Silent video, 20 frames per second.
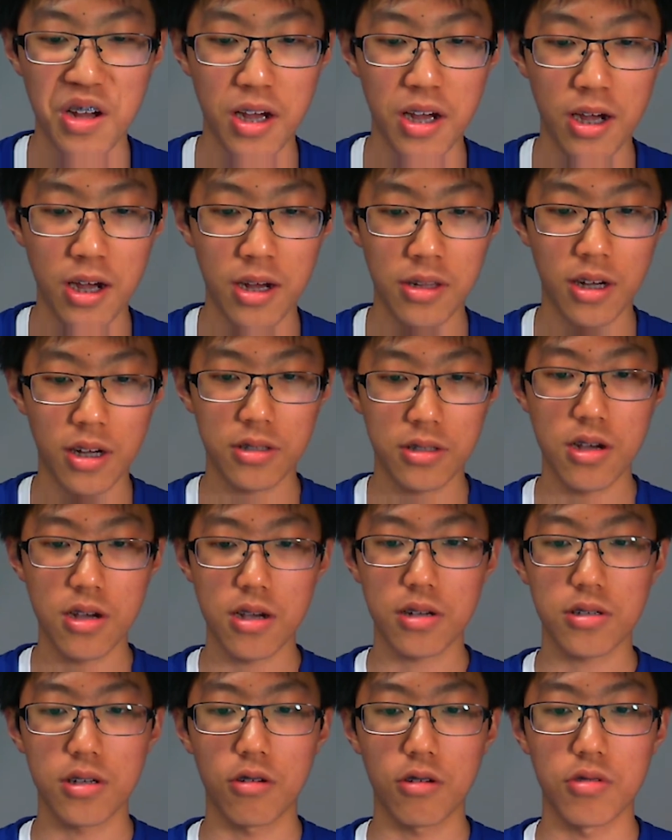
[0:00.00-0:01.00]
And that
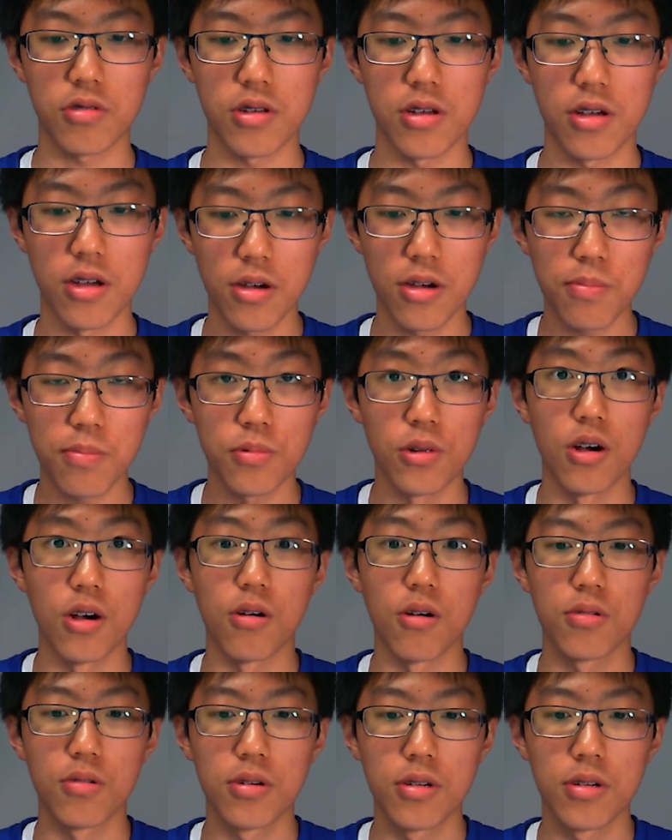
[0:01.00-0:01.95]
takes out the Hypno.